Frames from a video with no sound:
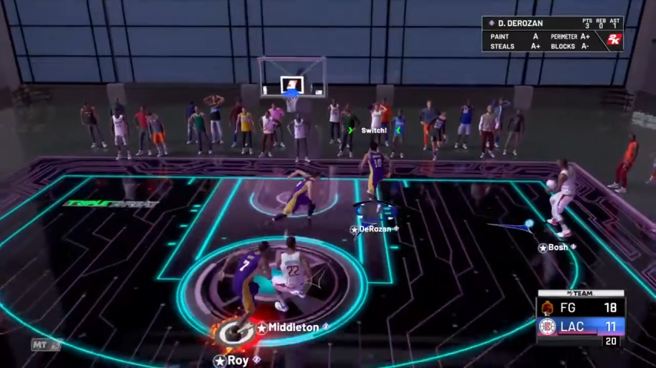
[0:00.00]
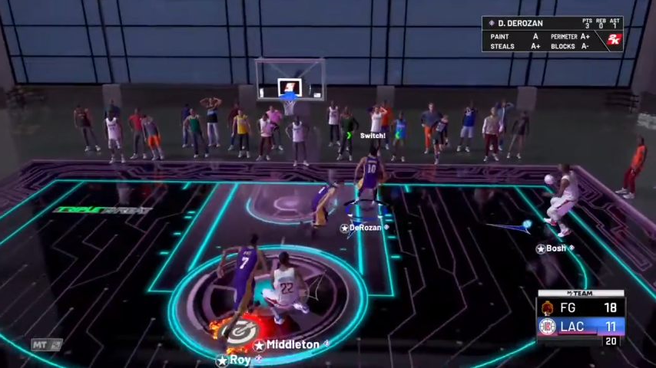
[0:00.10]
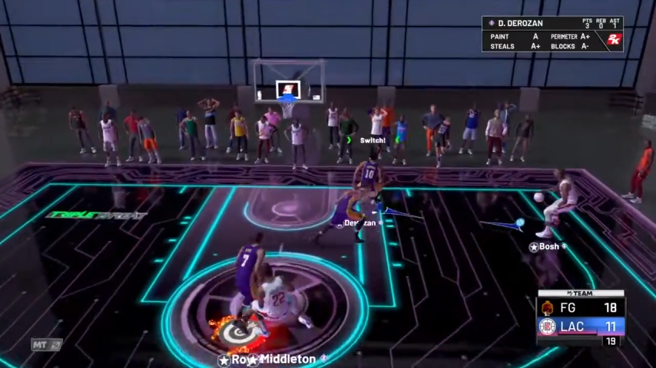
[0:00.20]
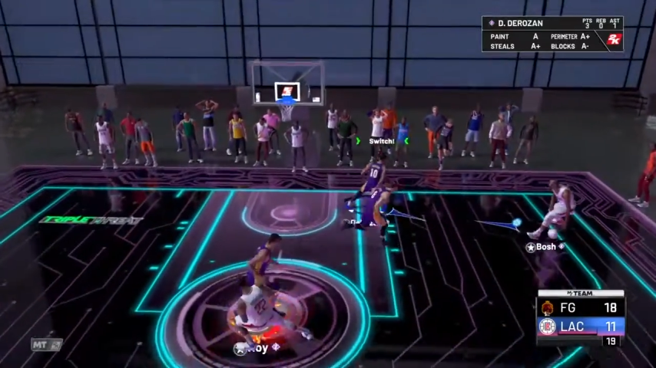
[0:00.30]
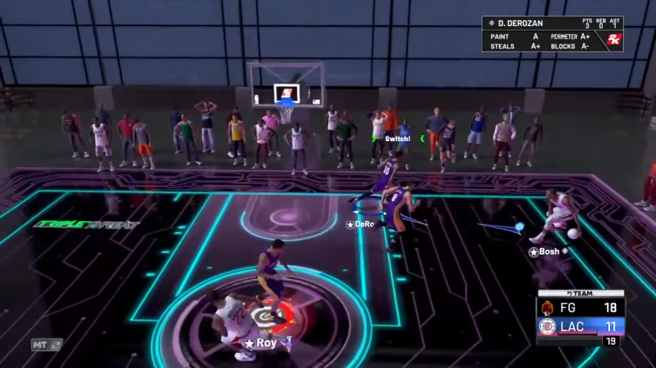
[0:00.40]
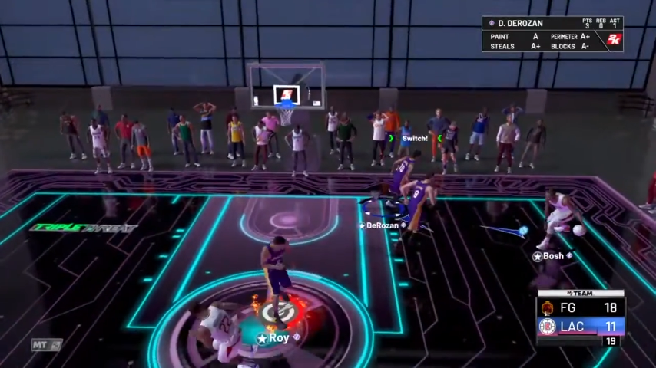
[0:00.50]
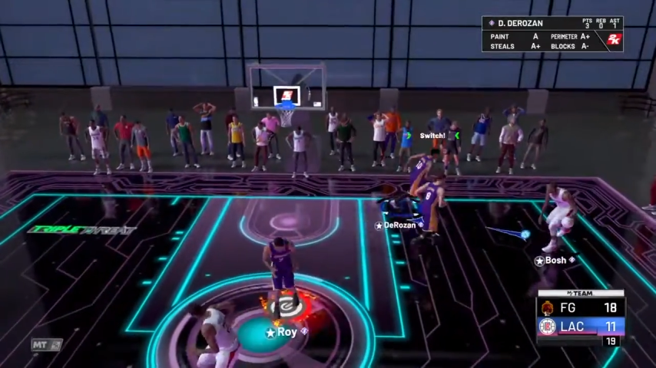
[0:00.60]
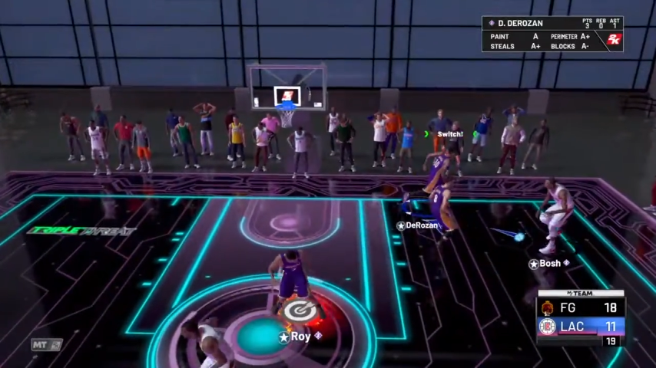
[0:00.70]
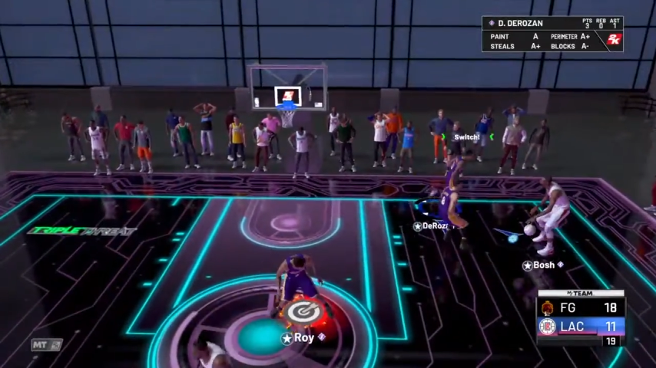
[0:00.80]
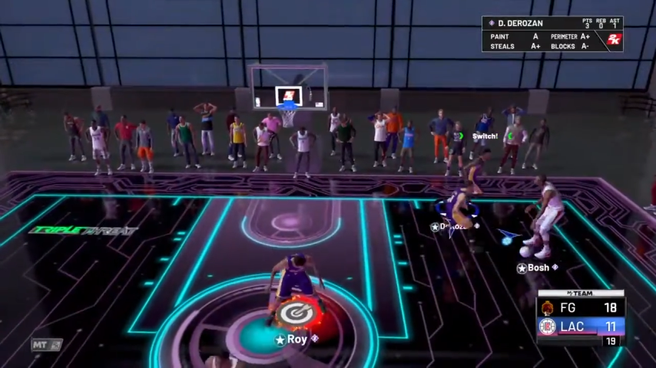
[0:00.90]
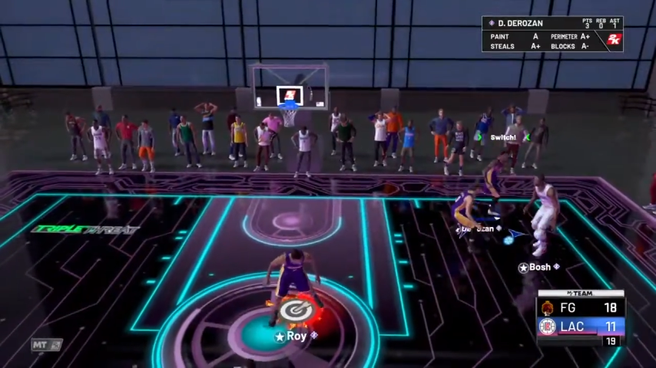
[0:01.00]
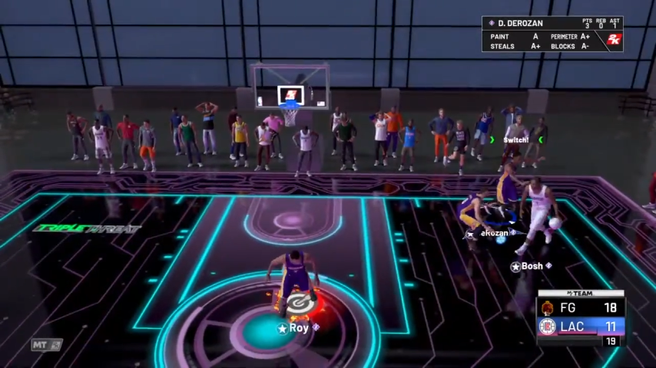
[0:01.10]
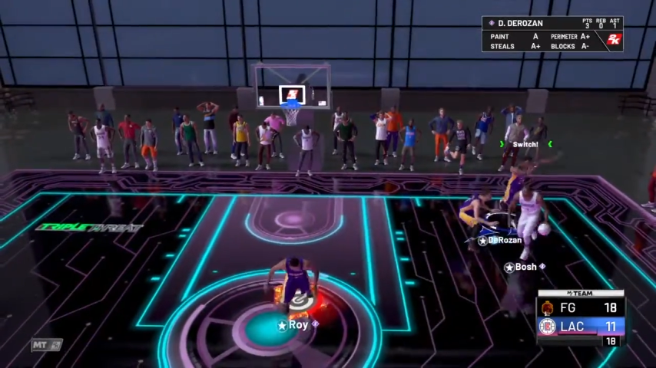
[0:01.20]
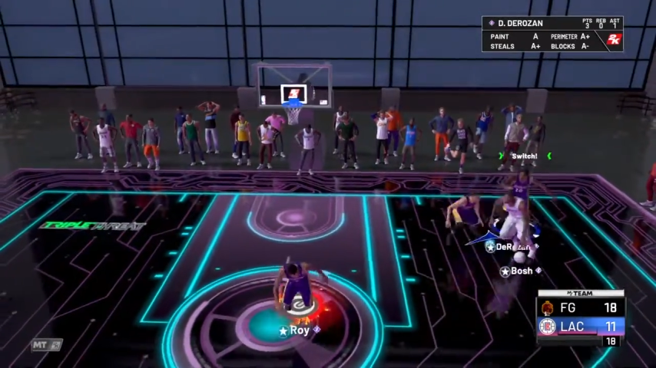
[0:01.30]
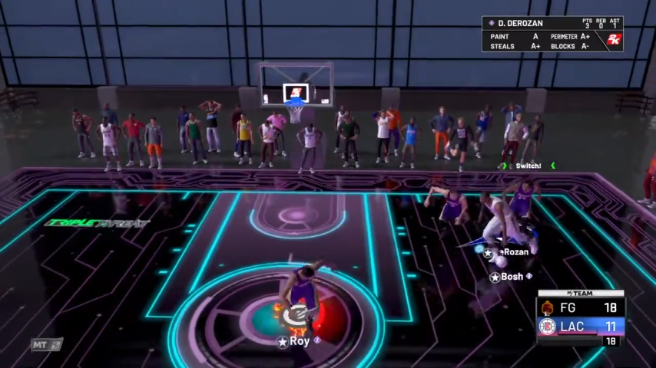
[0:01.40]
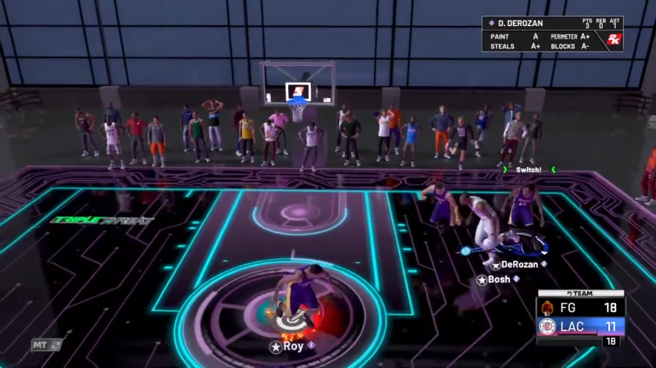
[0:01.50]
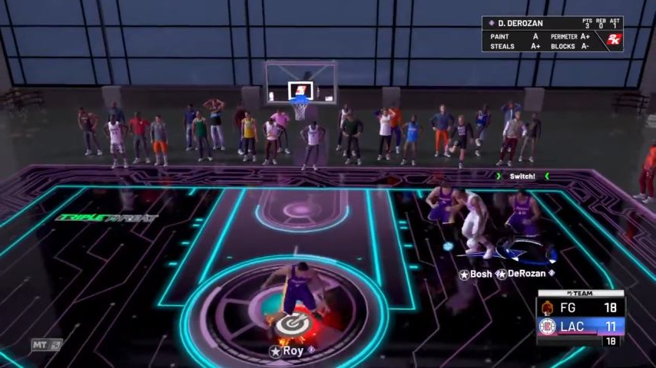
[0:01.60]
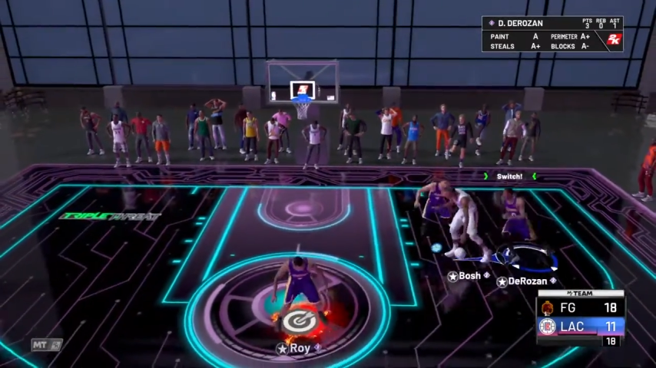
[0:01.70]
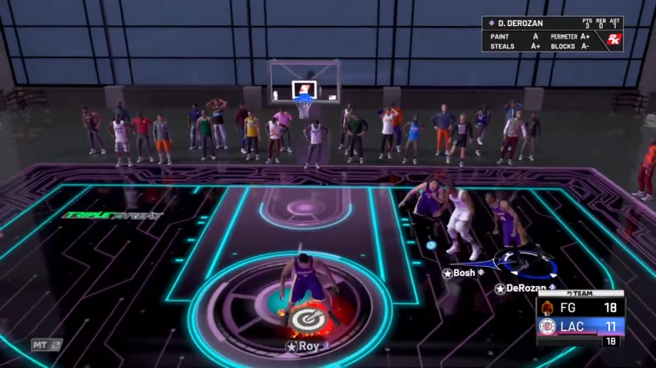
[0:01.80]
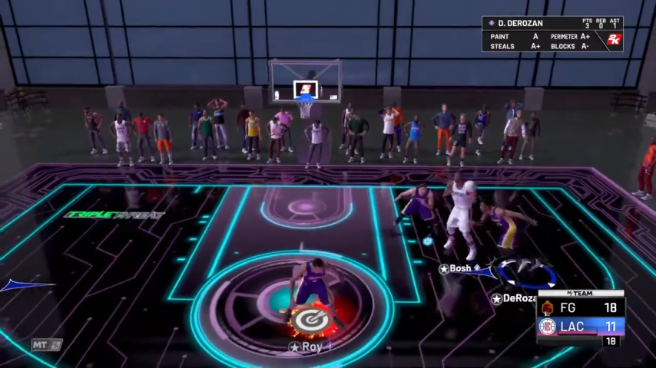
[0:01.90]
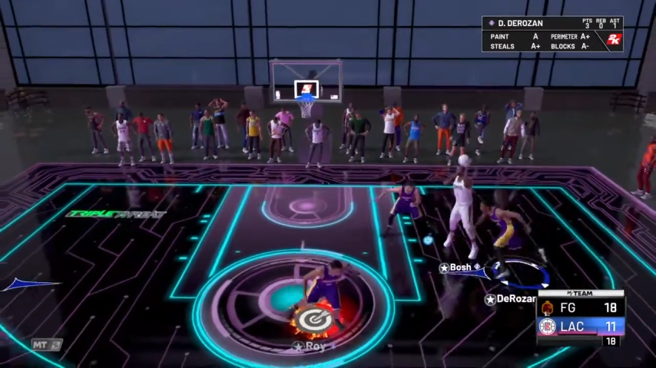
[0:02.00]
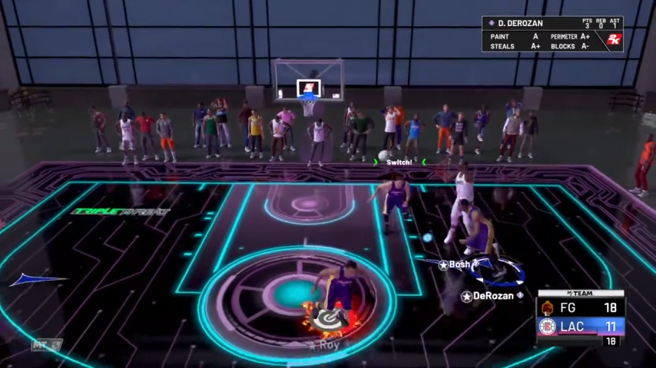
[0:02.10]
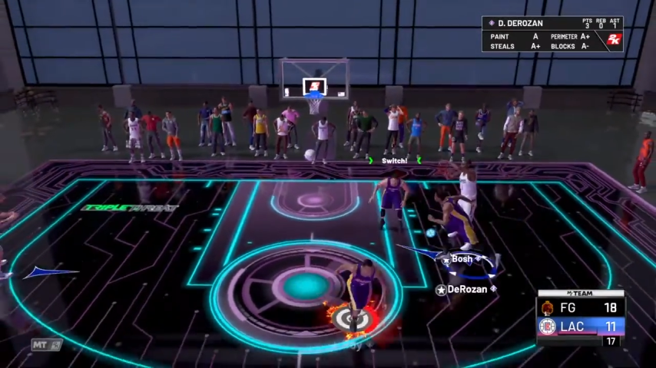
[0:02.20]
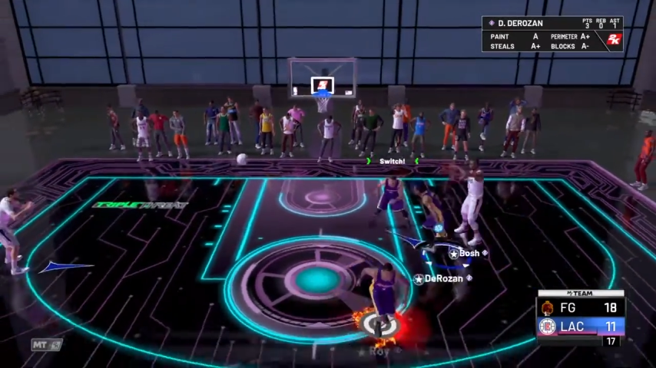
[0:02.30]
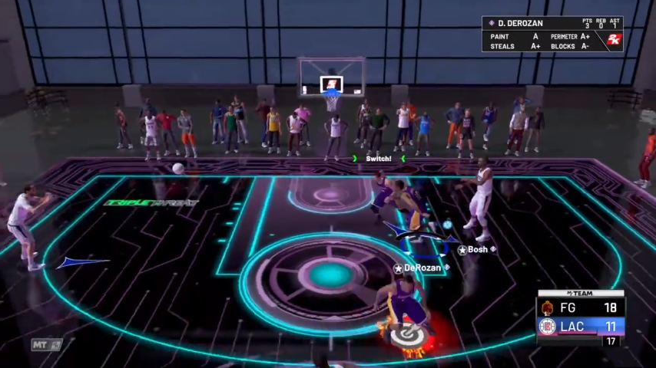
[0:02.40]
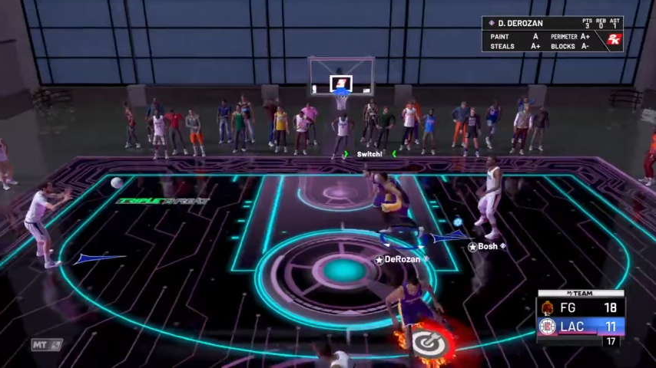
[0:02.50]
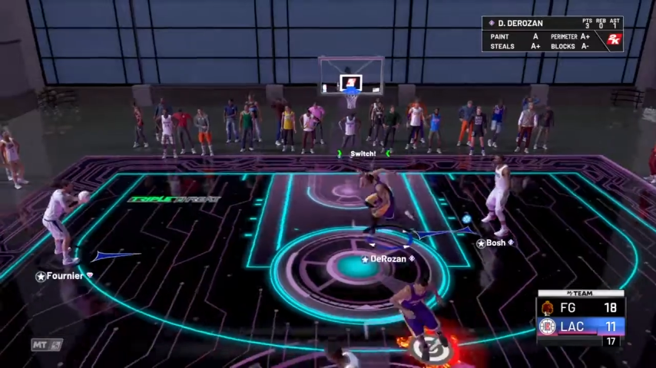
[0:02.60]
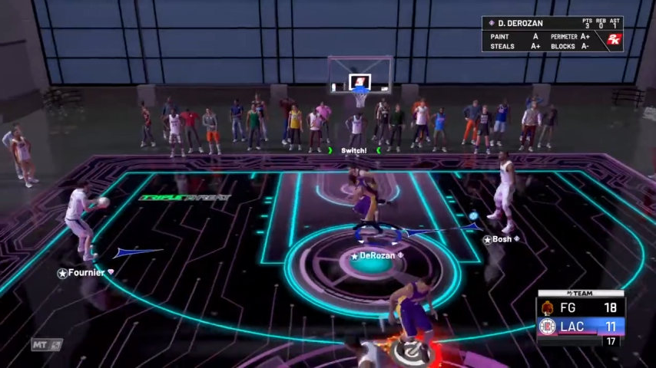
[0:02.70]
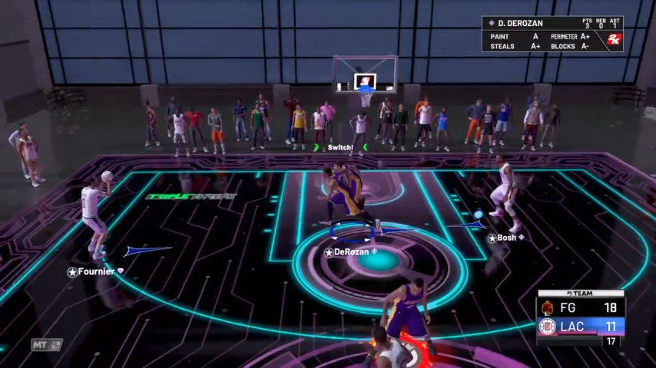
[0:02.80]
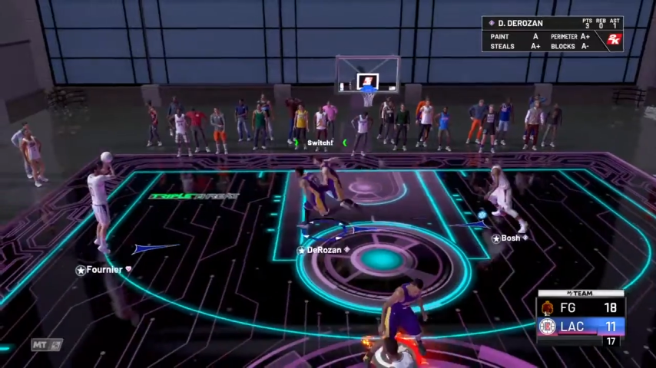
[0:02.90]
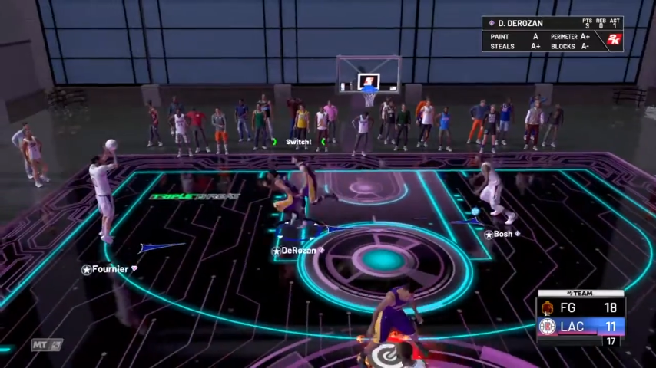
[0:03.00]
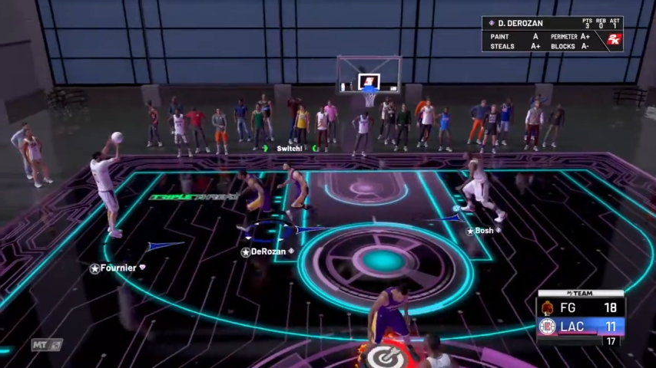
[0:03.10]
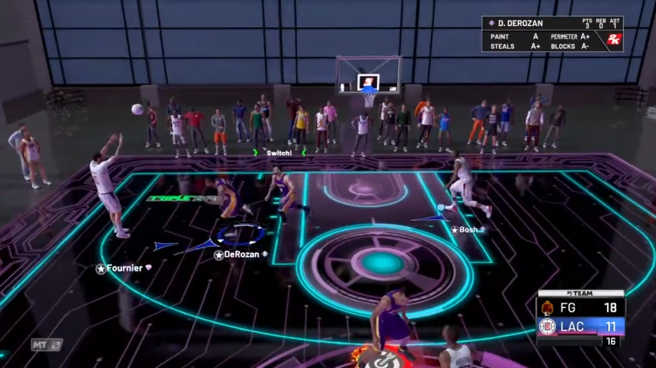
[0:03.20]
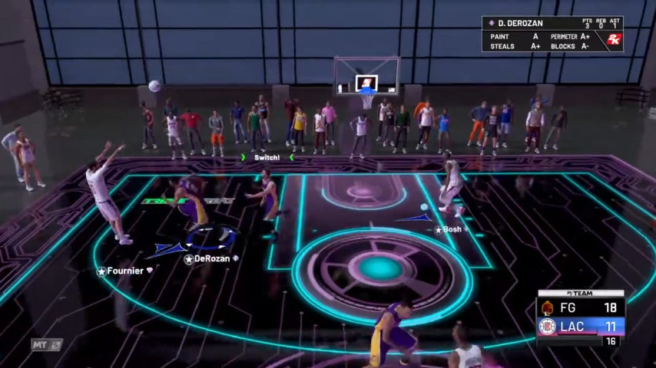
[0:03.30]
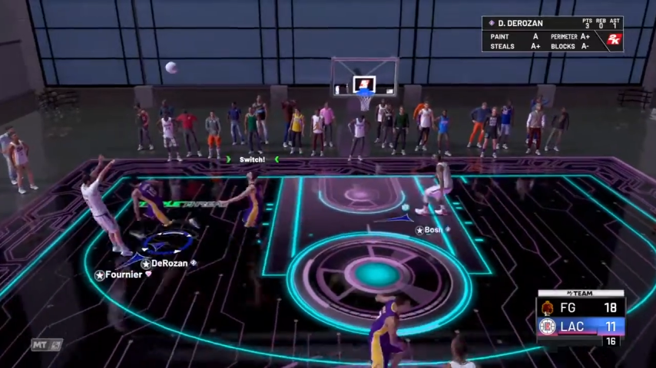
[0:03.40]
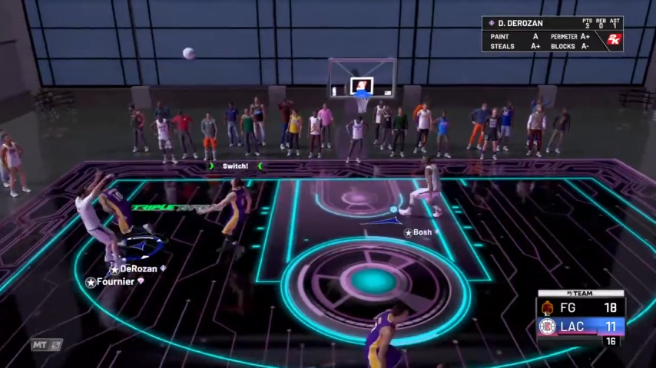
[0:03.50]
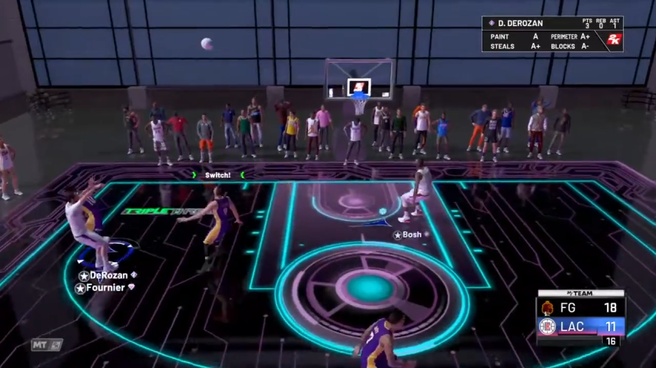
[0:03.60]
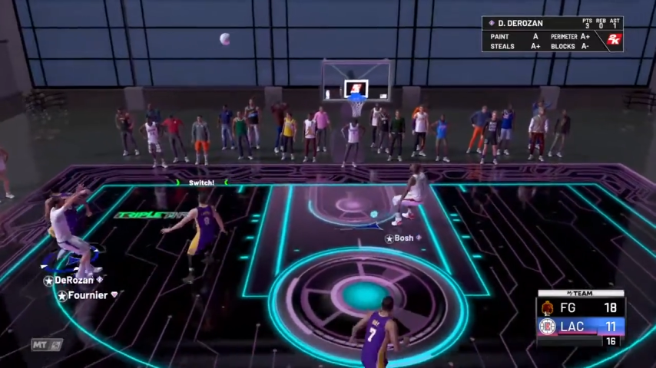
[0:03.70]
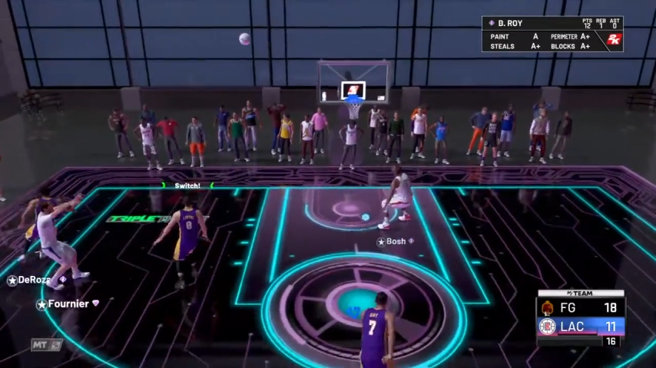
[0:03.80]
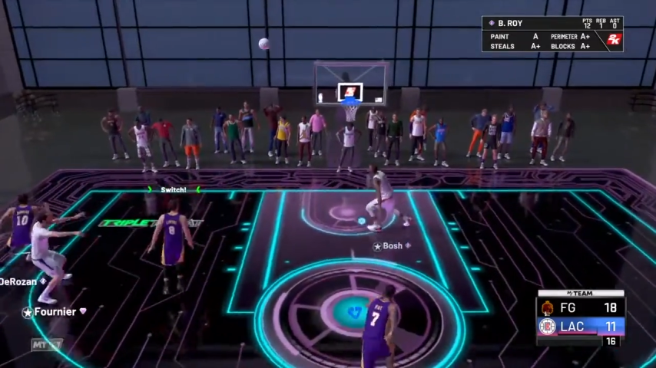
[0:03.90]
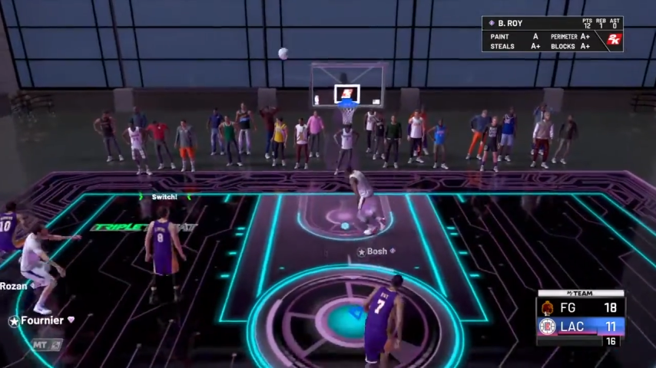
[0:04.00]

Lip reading: [unreadable: no face in view]